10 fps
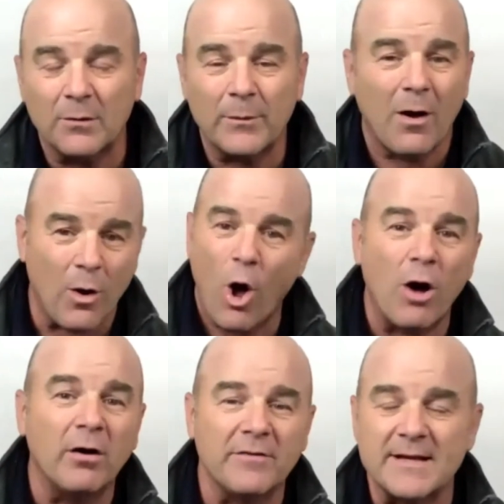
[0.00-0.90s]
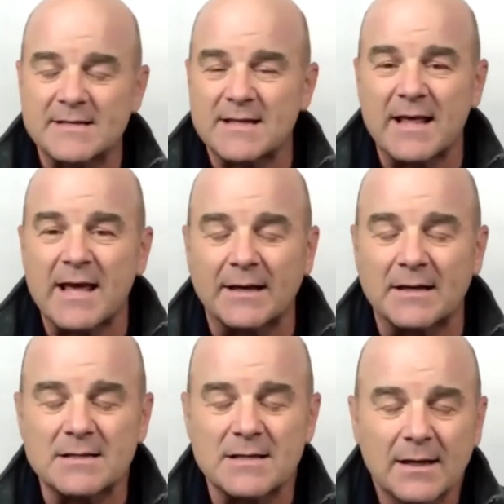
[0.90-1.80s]
all of these things.
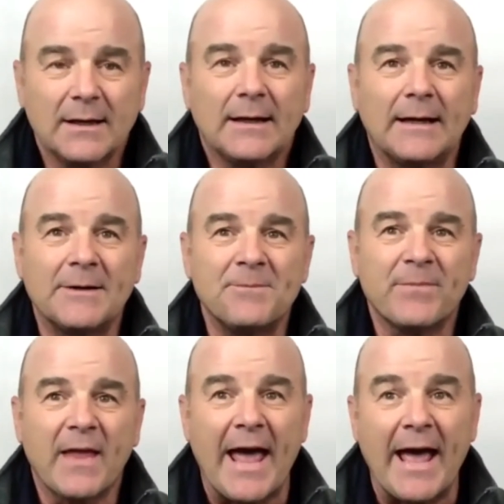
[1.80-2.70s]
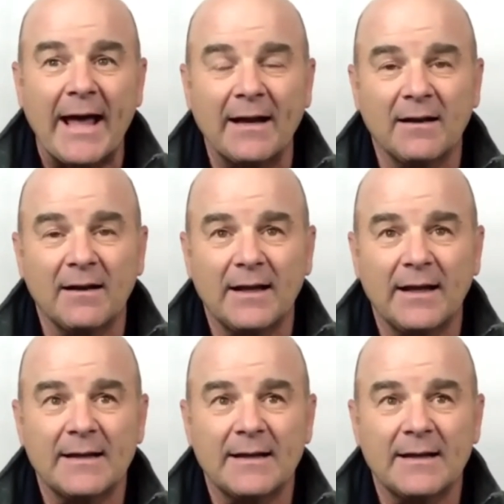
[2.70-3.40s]
And it